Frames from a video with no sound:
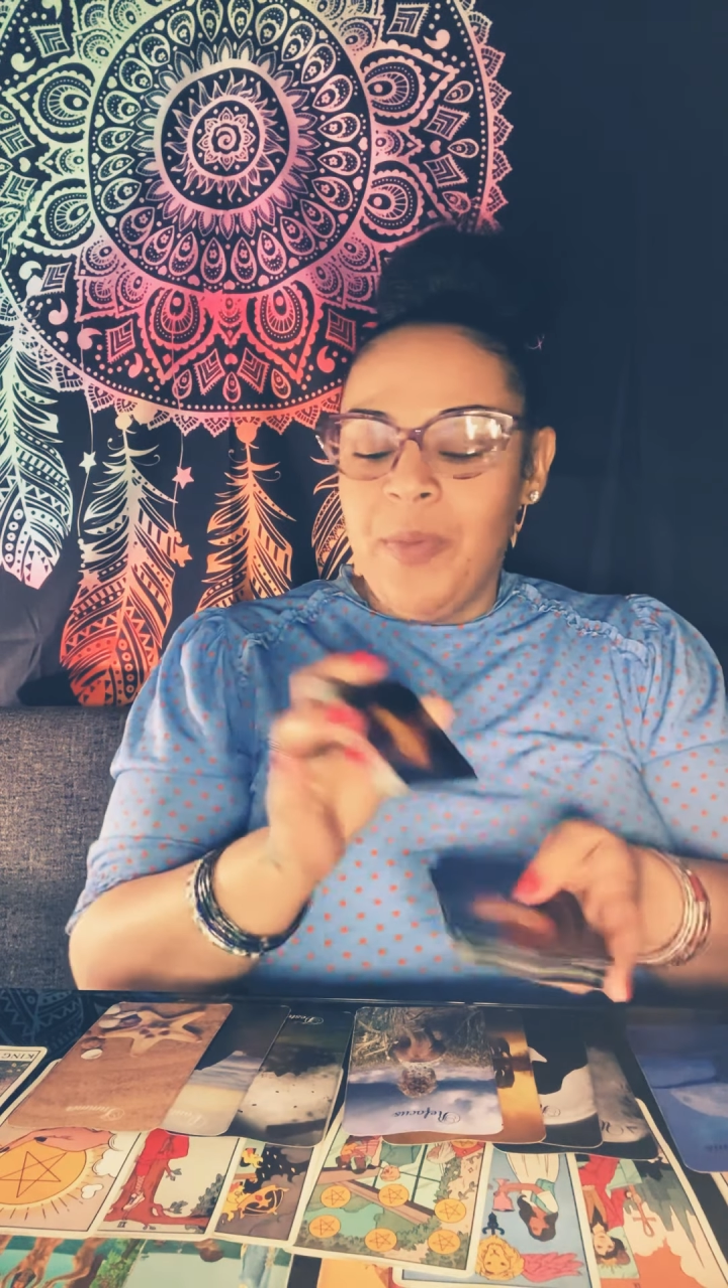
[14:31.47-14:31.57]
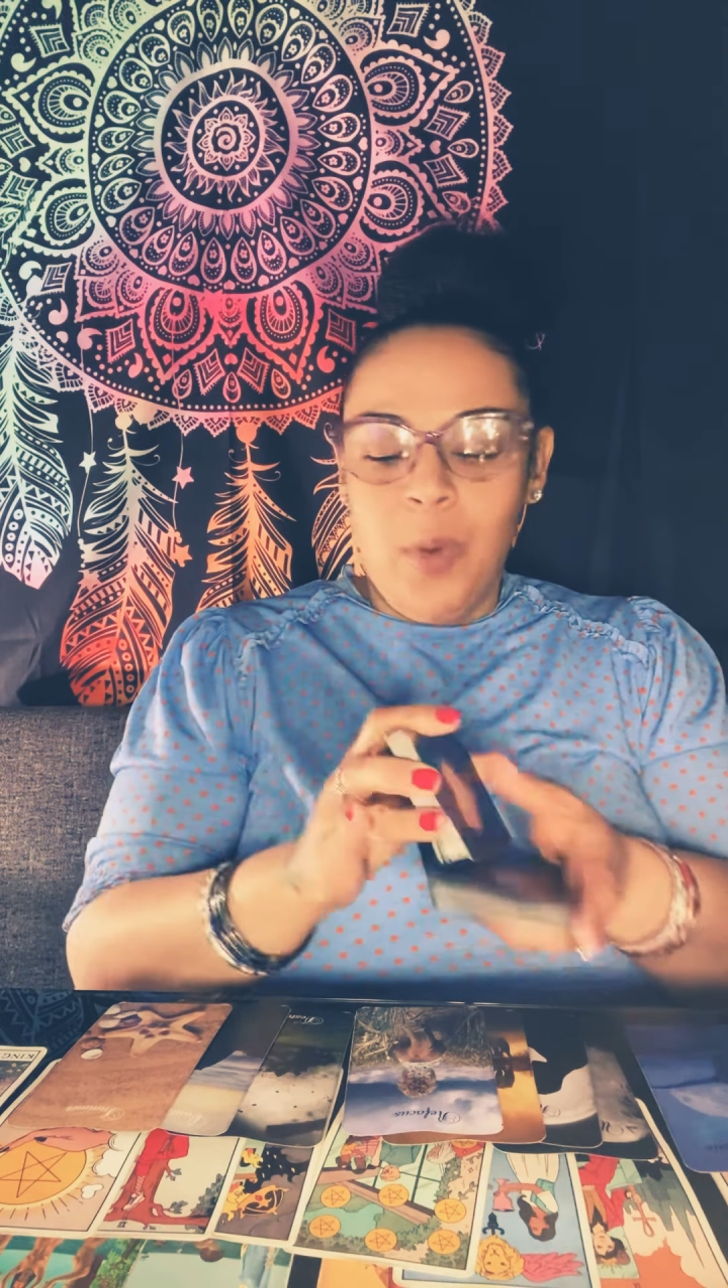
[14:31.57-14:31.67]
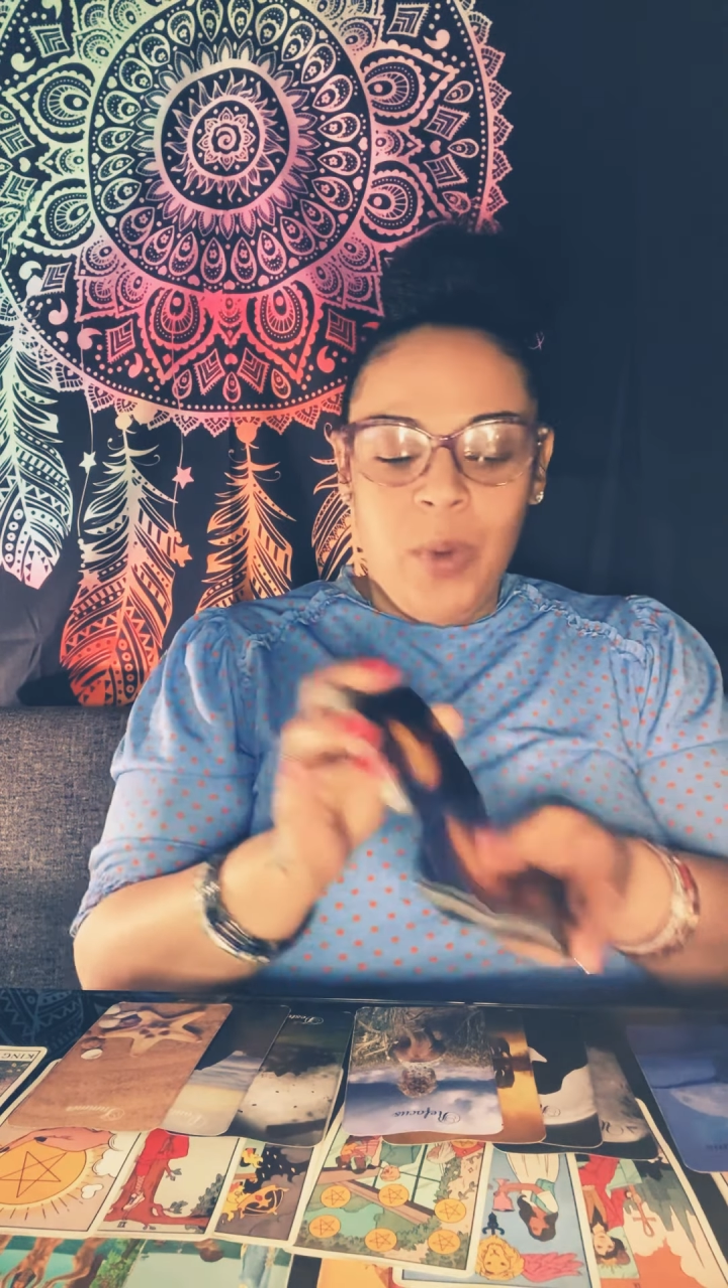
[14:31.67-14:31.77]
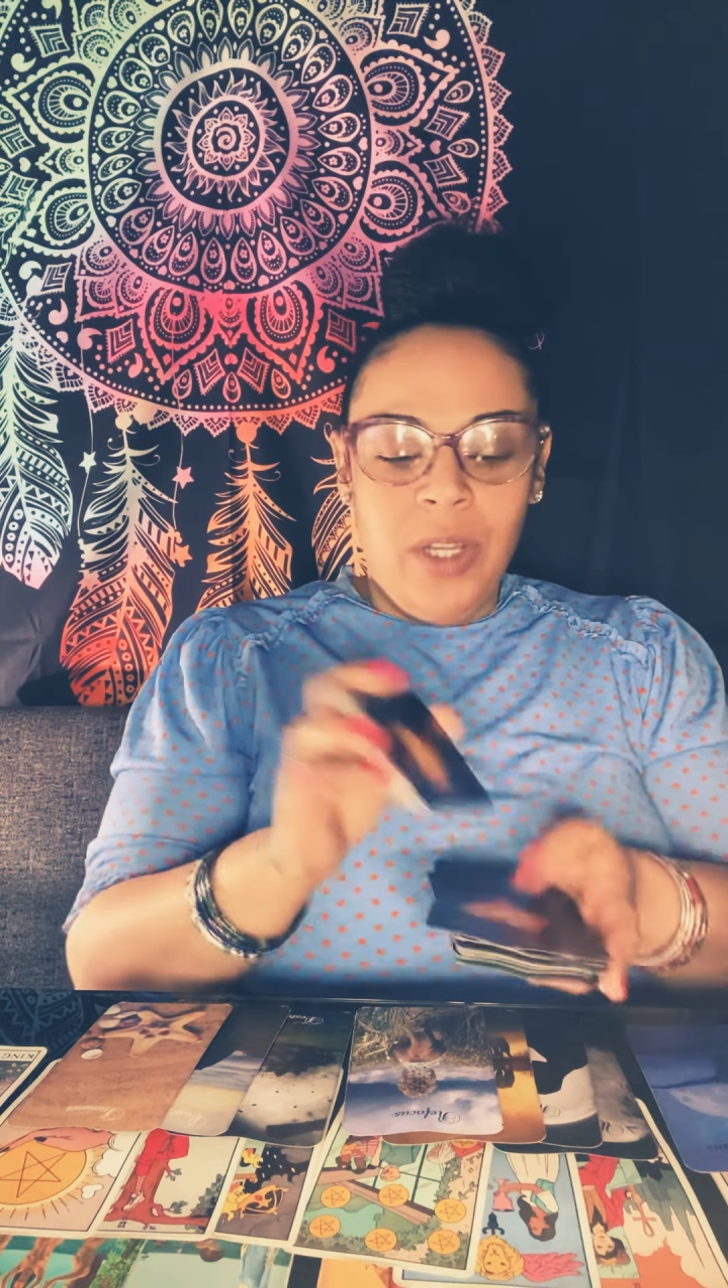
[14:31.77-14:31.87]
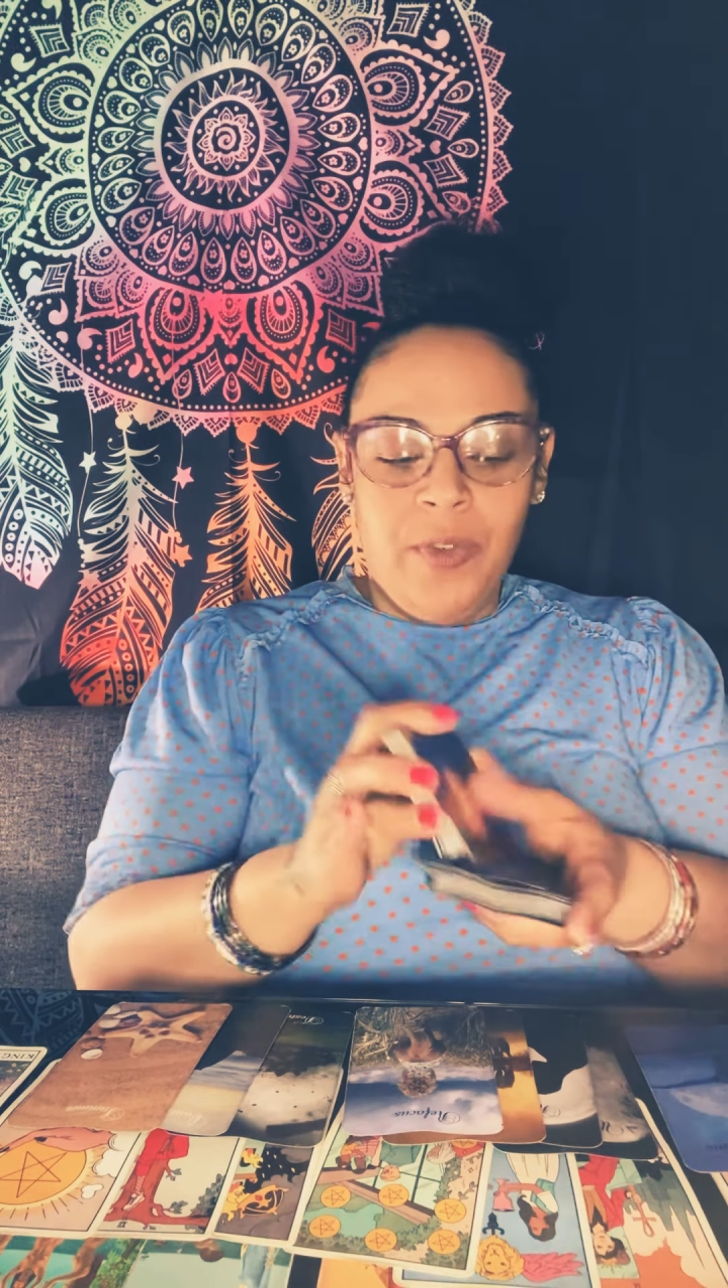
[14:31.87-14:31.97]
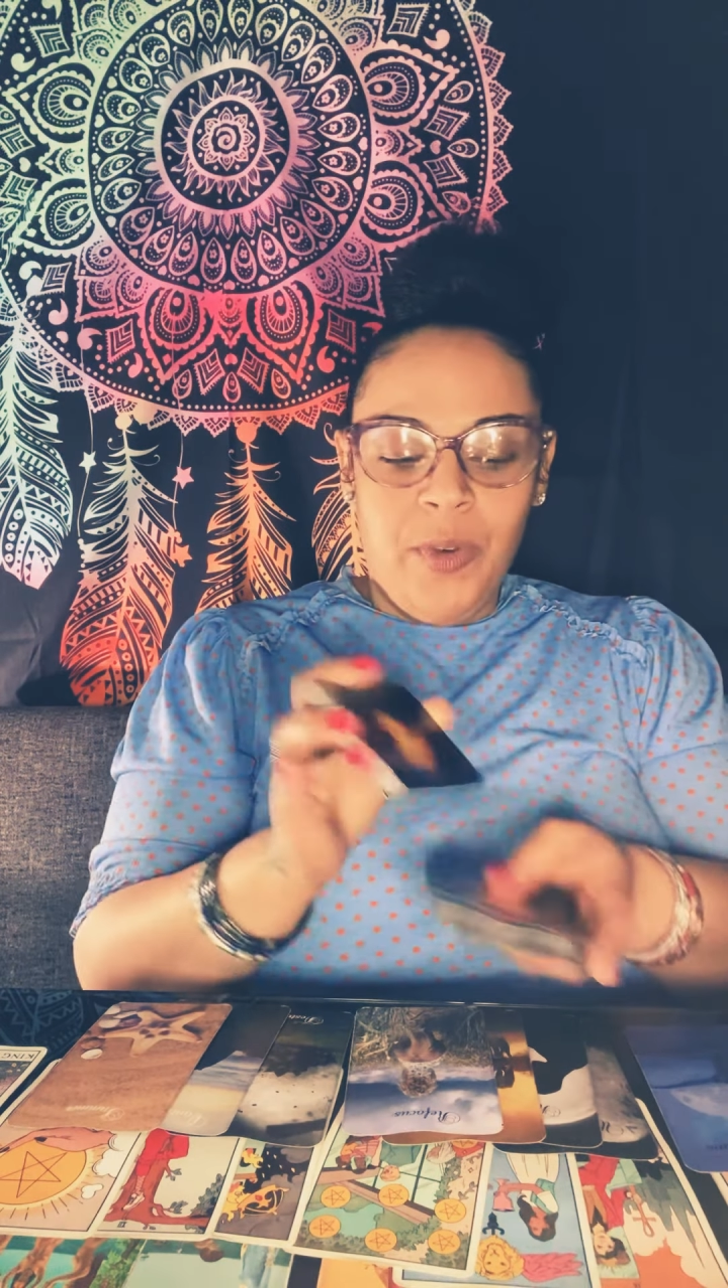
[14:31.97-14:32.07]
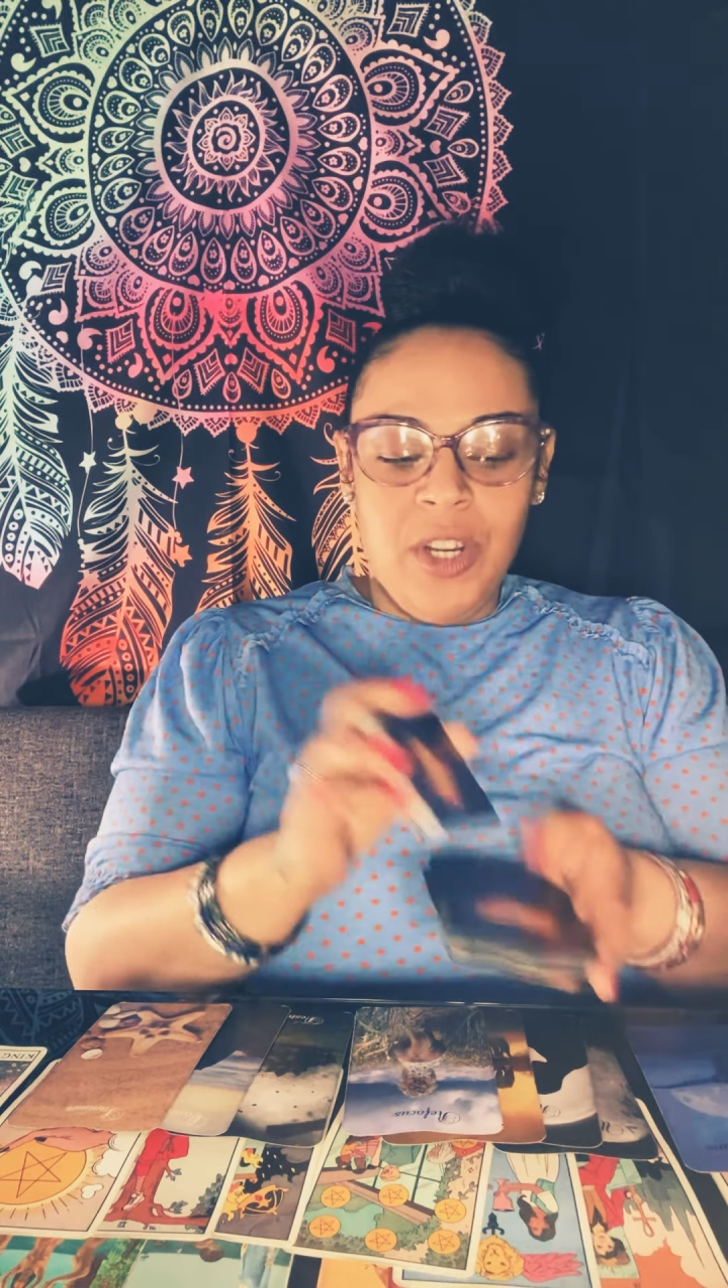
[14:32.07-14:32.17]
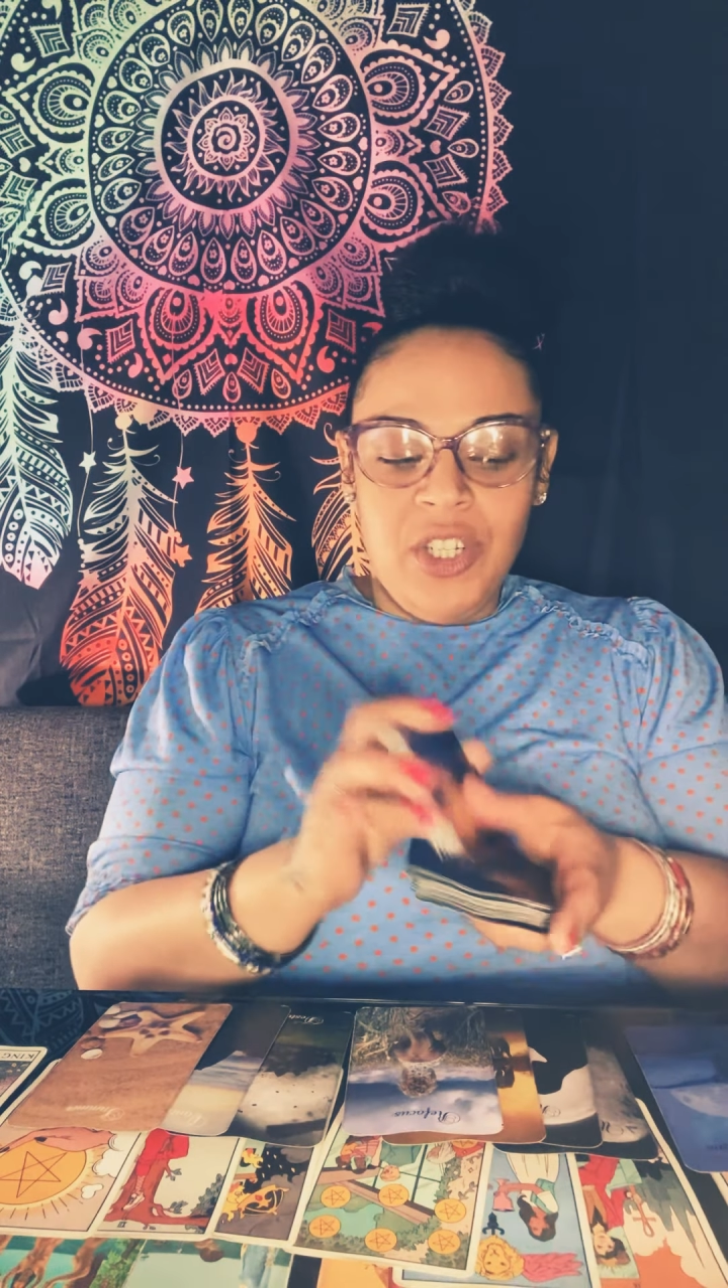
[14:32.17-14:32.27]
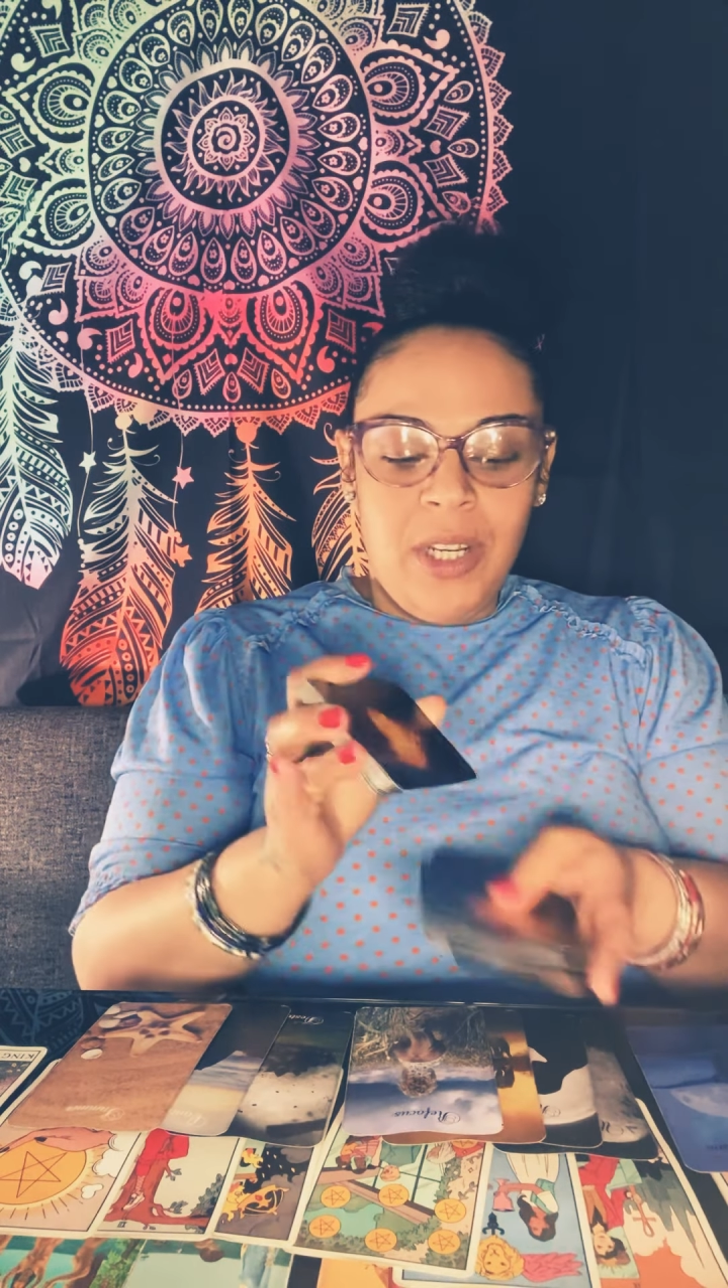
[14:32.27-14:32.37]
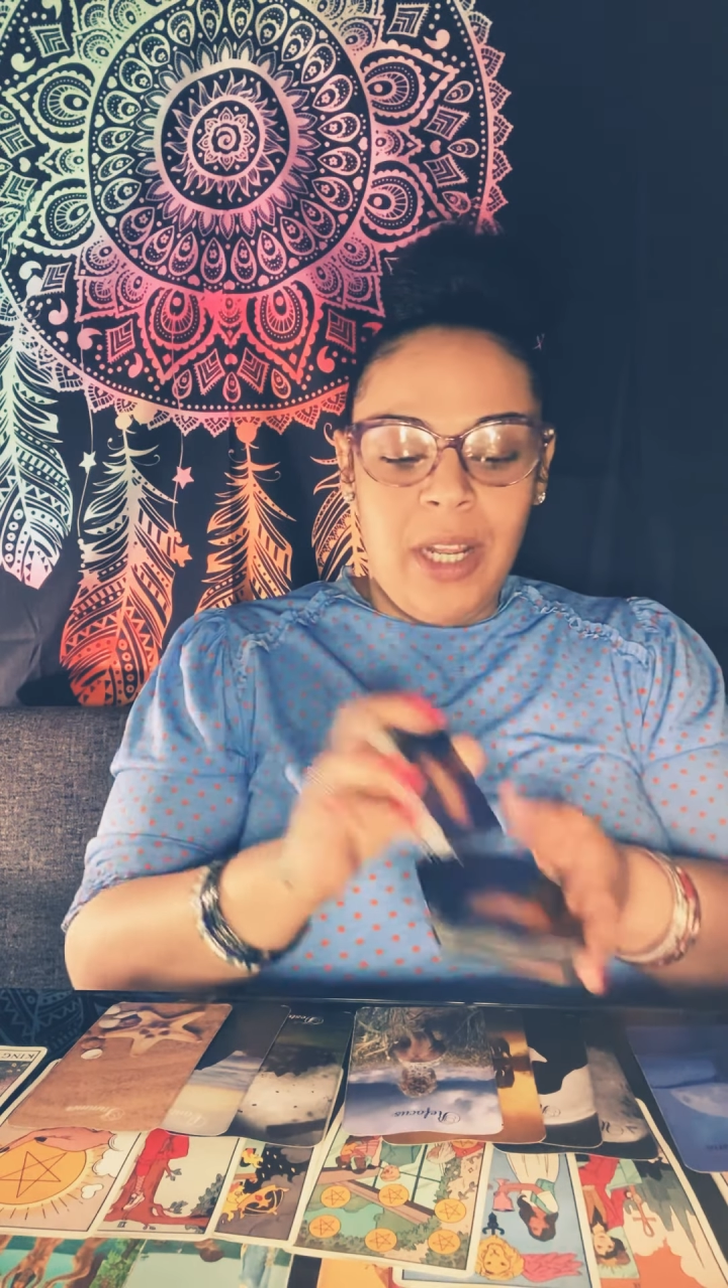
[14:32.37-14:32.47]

the Wheel of Fortune